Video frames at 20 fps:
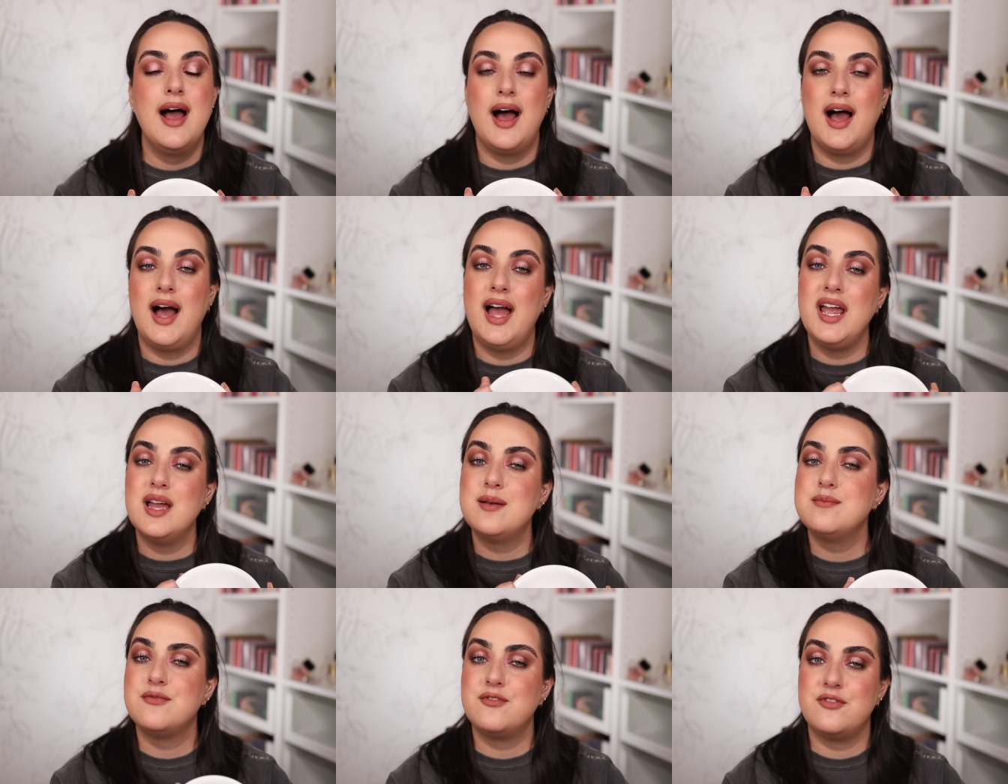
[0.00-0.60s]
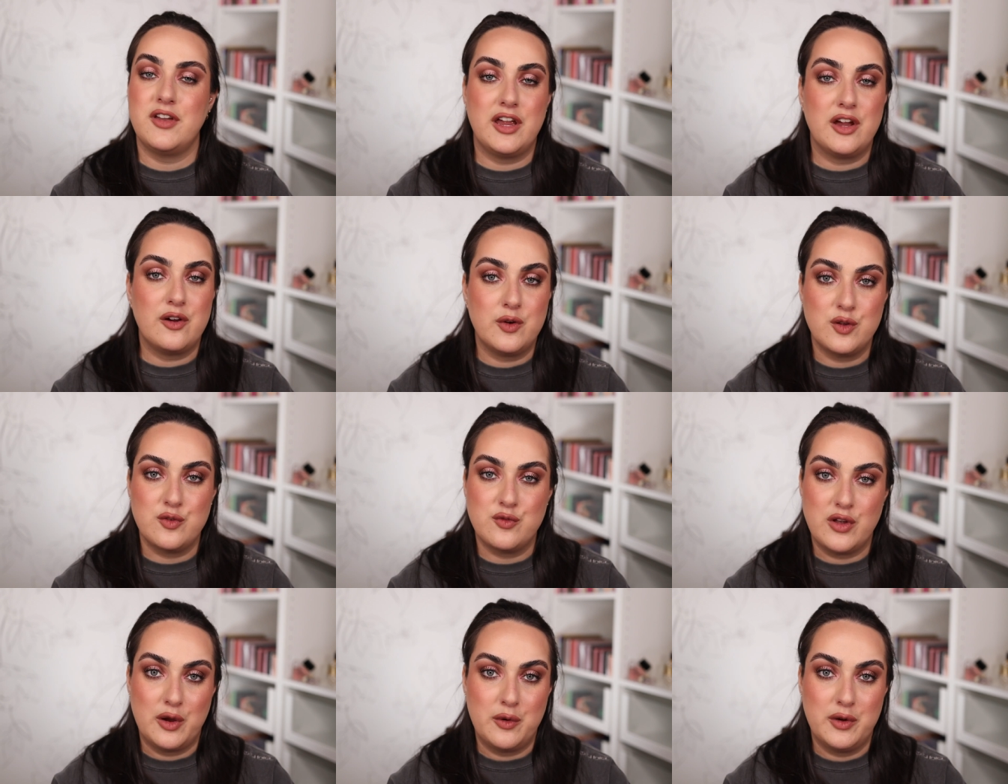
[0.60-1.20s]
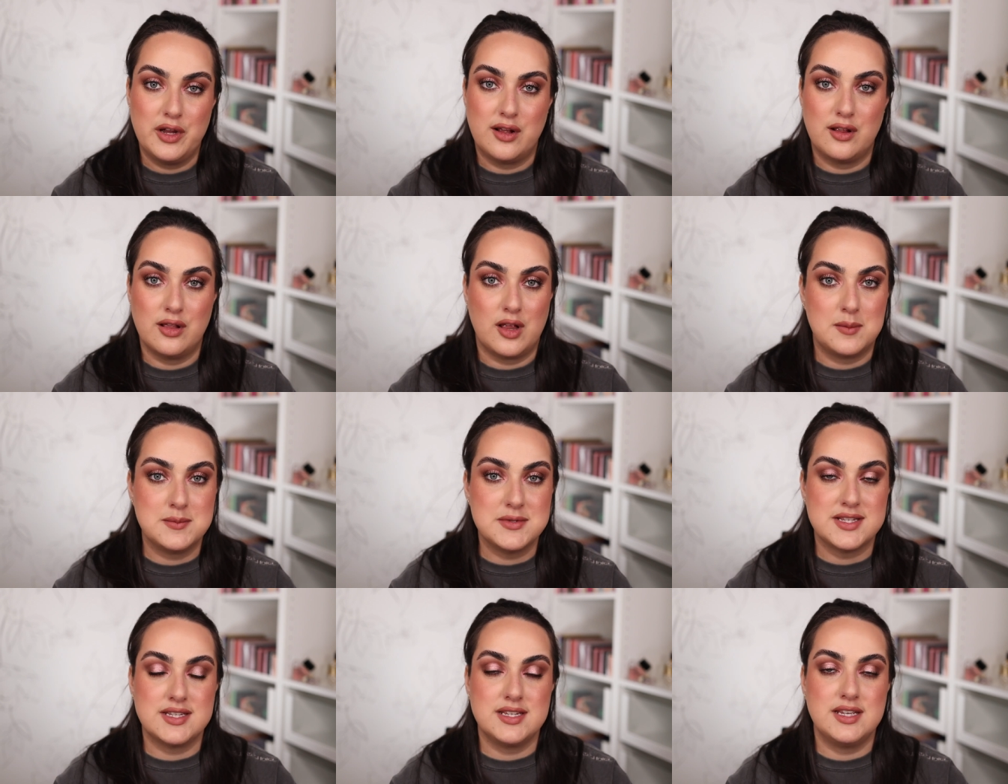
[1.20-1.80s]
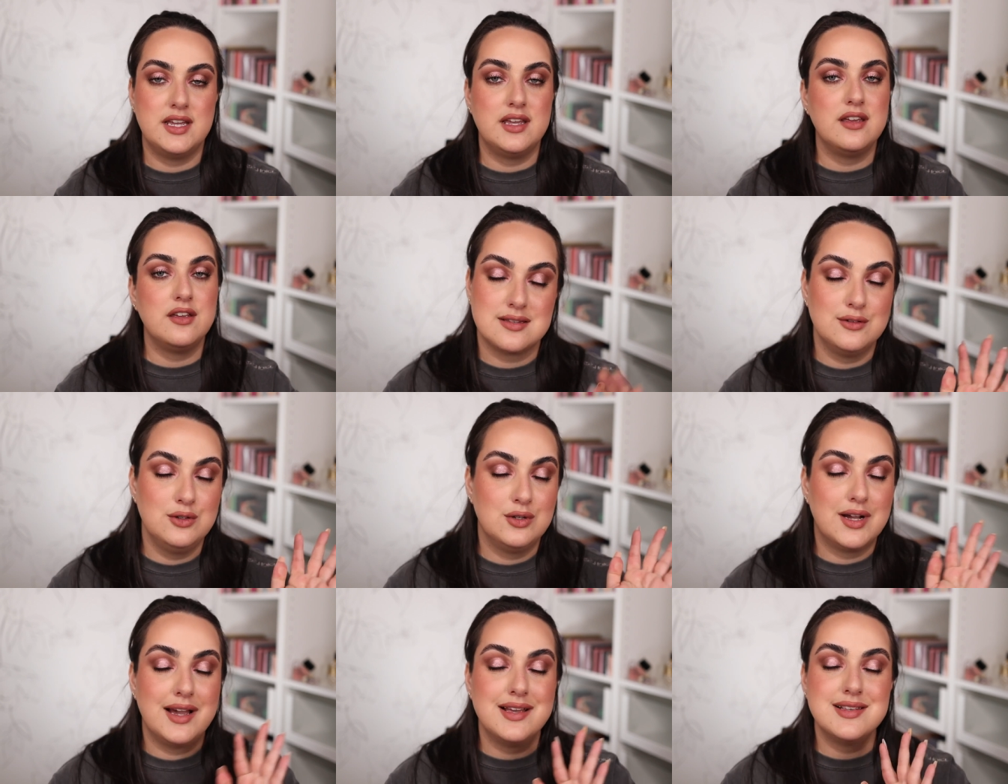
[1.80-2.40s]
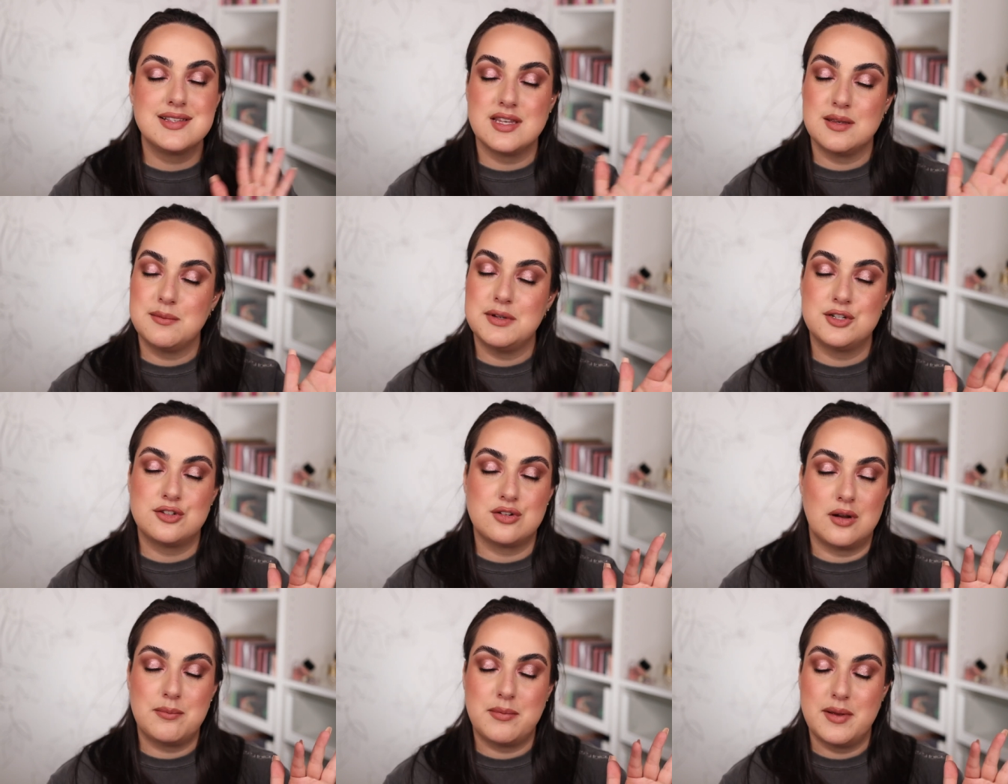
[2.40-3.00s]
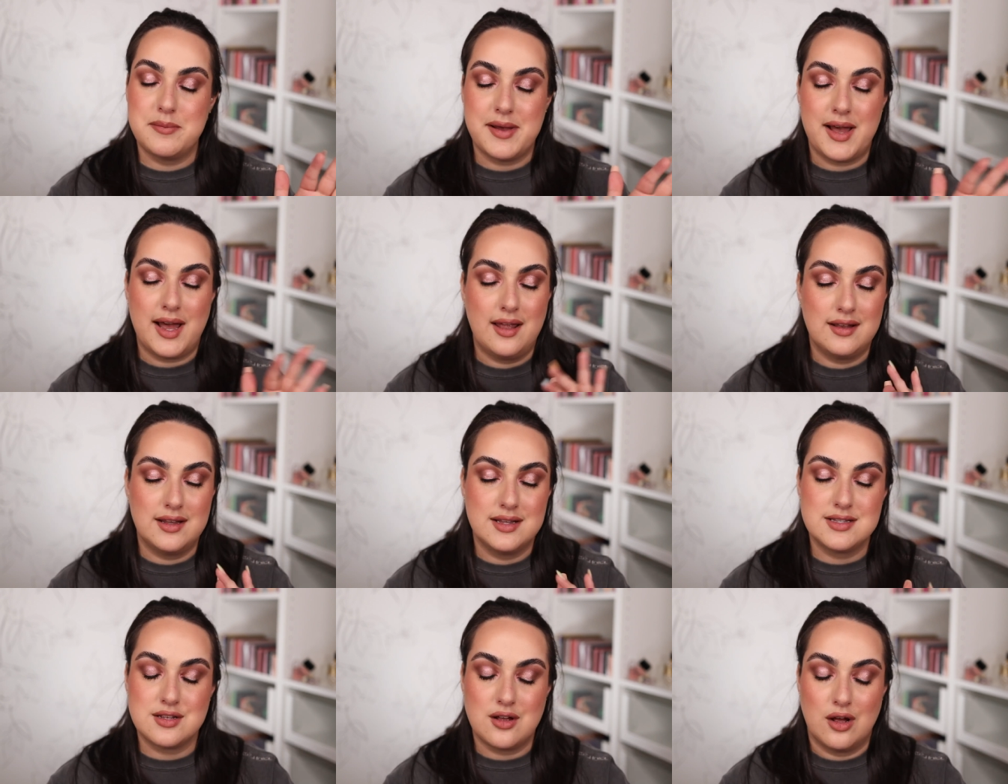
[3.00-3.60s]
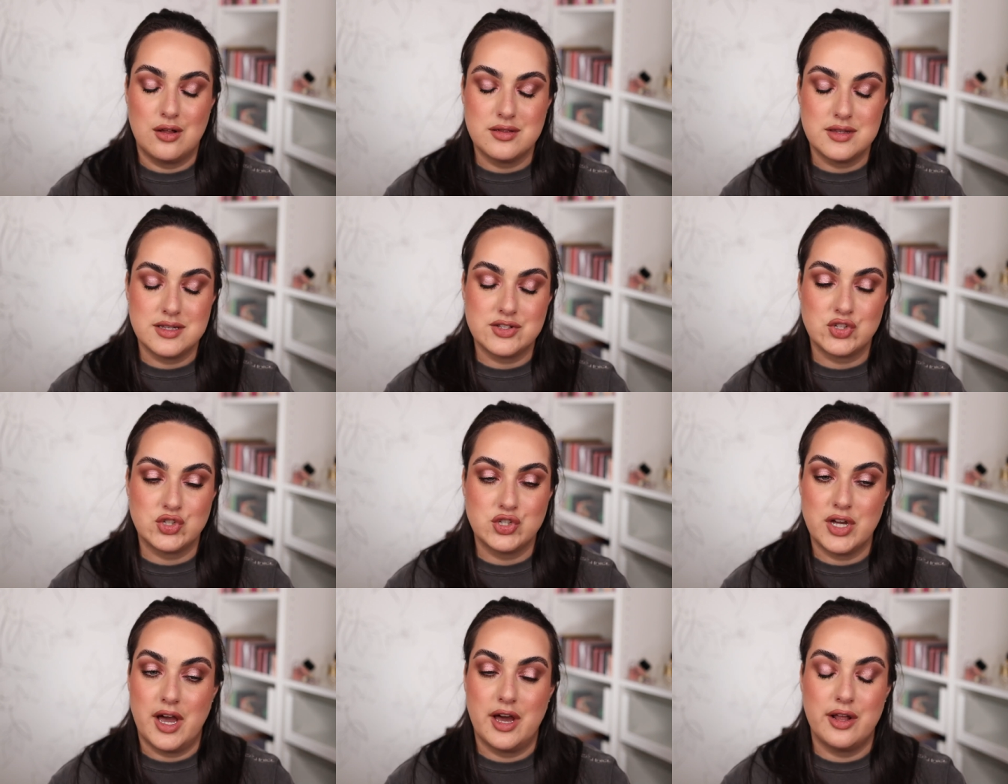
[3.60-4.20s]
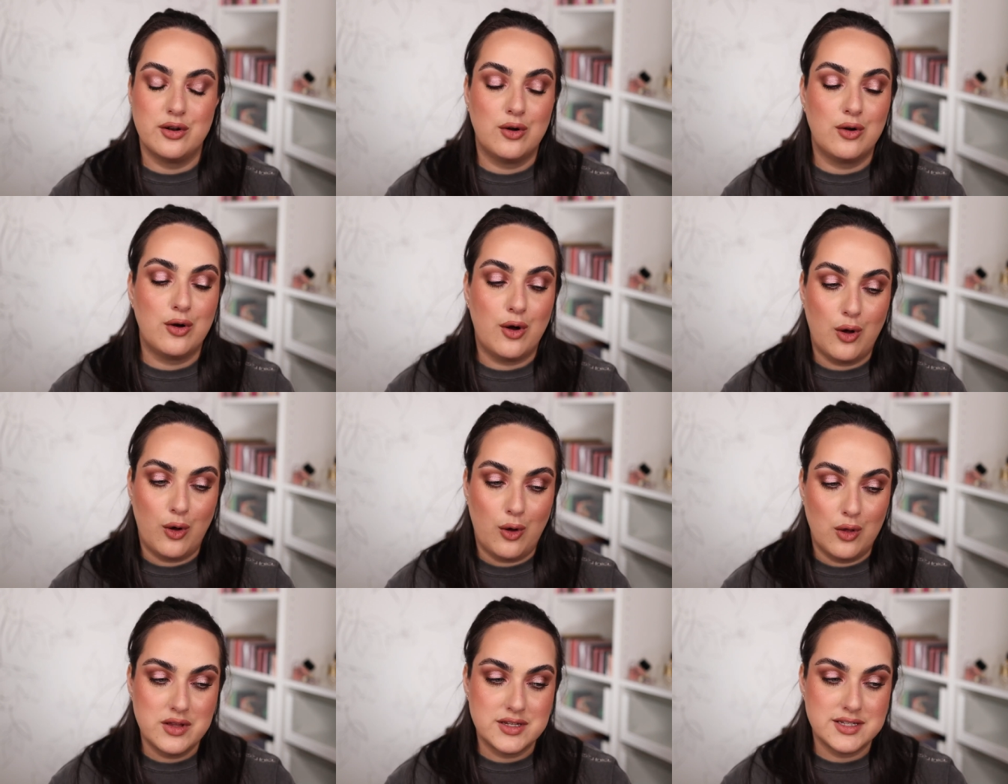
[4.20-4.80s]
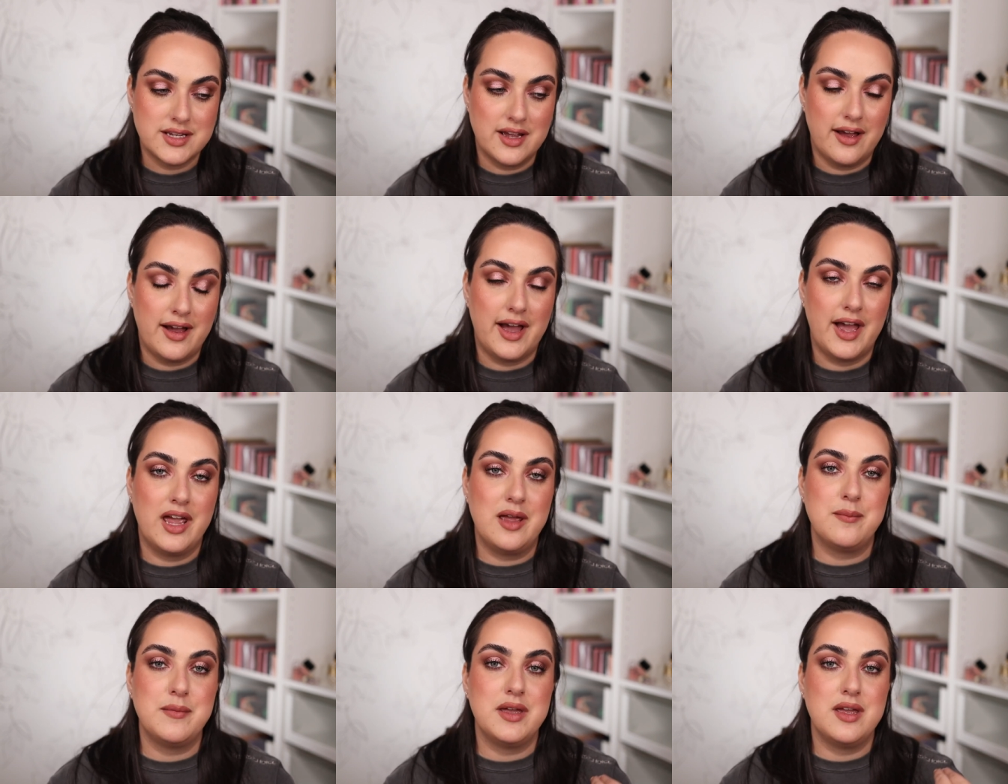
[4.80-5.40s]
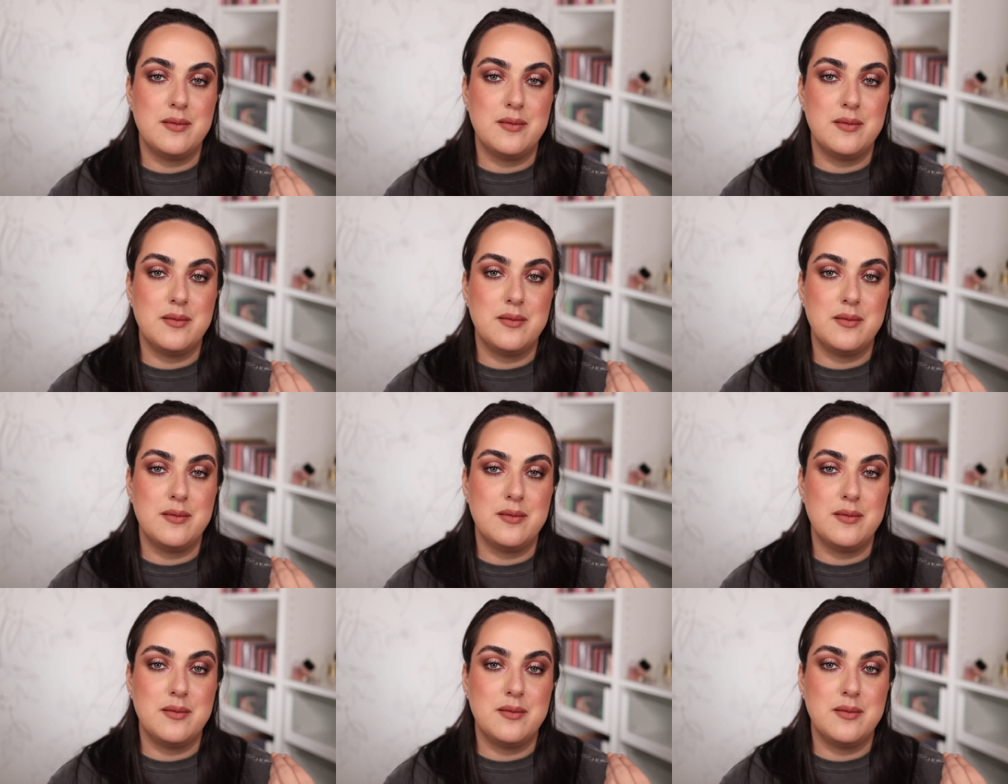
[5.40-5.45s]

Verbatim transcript: I am very, very clumsy. You guys see me drop my palettes on this channel all the time.